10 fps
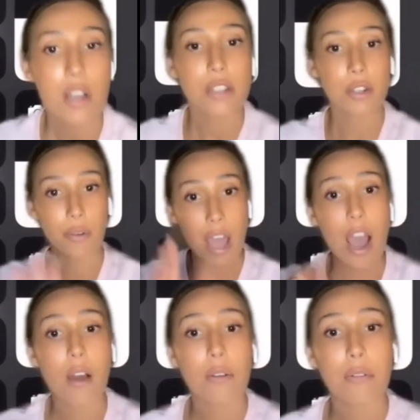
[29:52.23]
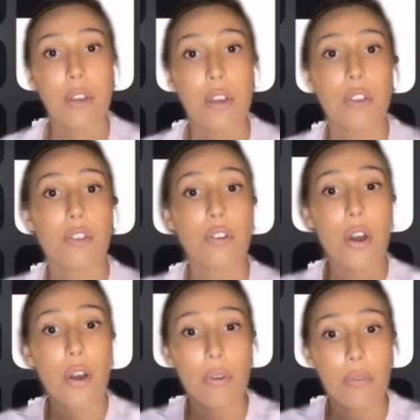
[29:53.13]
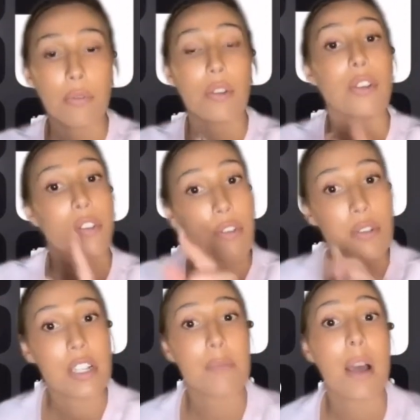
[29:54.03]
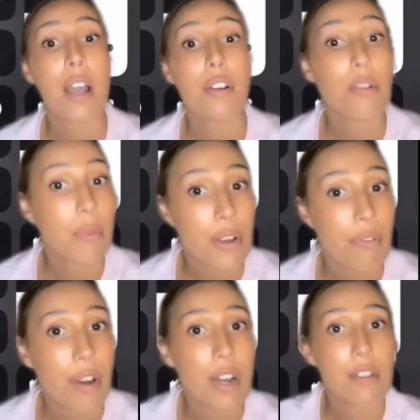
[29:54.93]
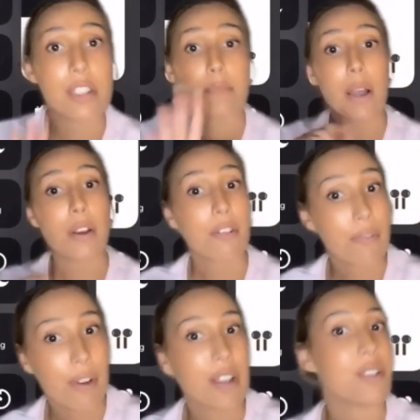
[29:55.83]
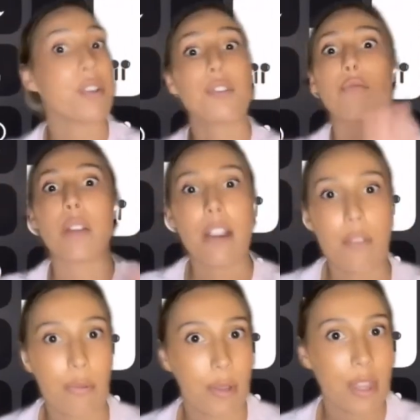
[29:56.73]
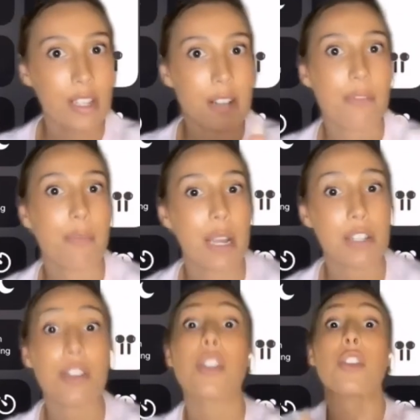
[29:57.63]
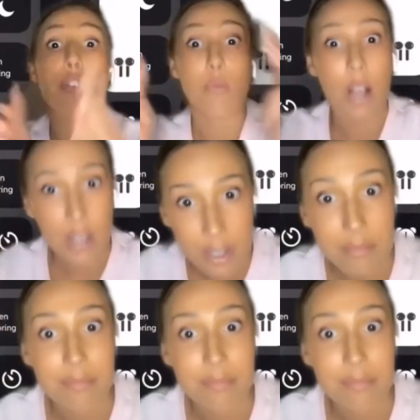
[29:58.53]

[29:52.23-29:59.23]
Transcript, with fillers: So now you know you can spy on your boyfriend, you can spy on your friends, you can do whatever with this information. You're welcome.